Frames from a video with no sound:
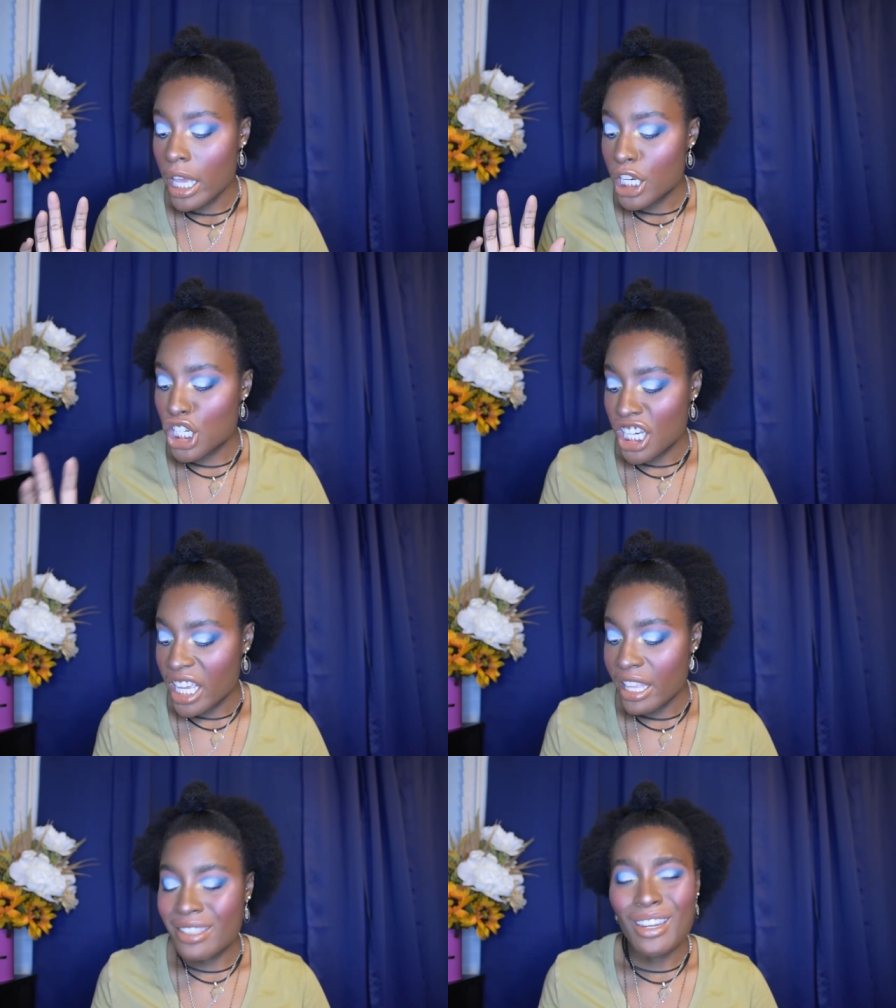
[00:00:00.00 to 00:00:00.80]

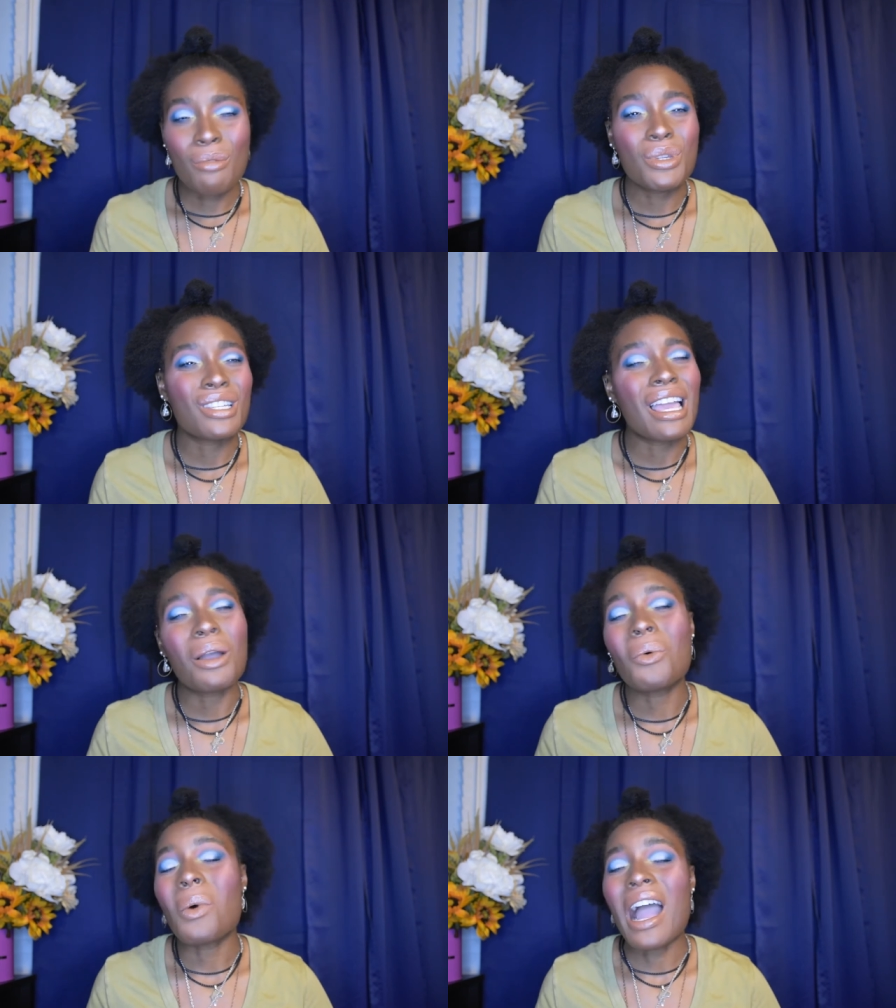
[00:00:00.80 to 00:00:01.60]
shades that I'm just like
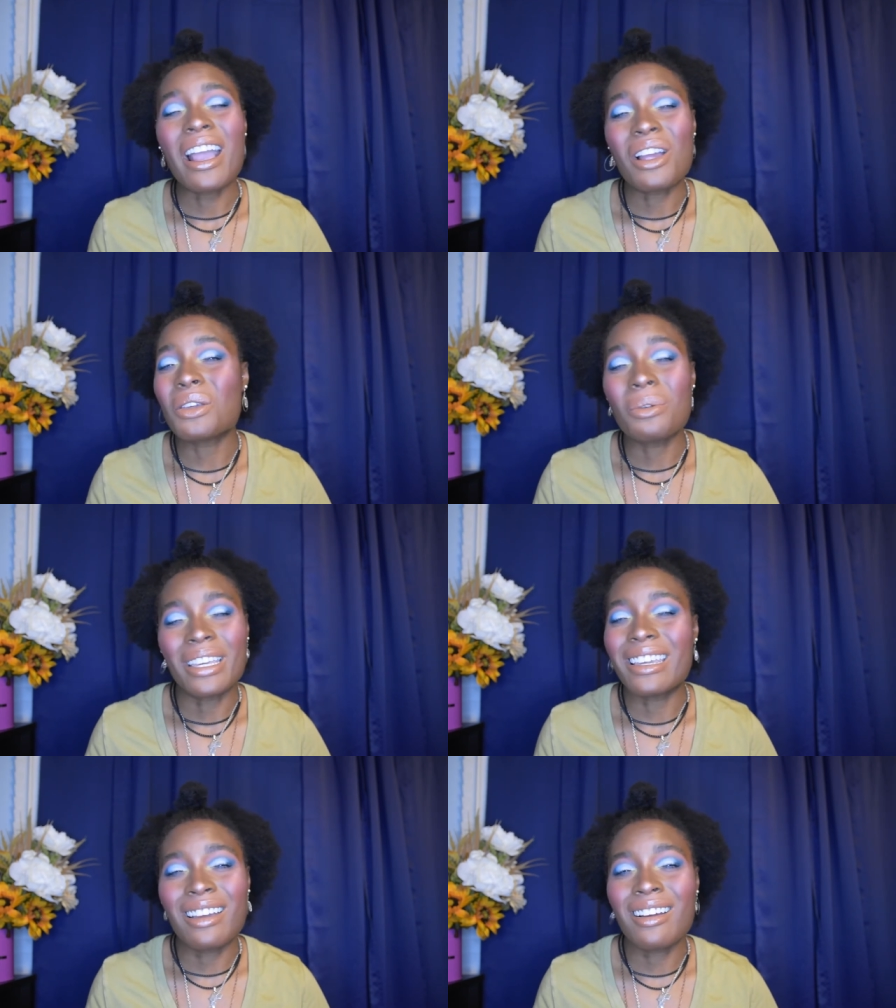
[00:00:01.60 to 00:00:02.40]
why are you
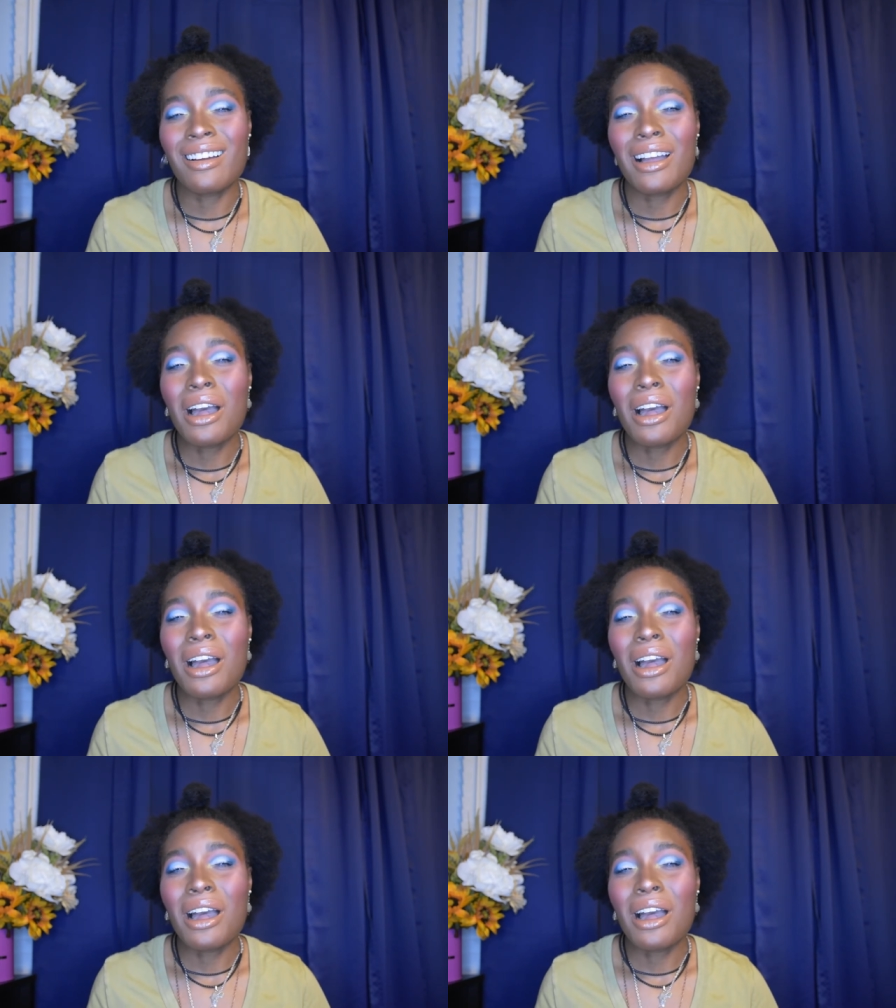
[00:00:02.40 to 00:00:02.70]
here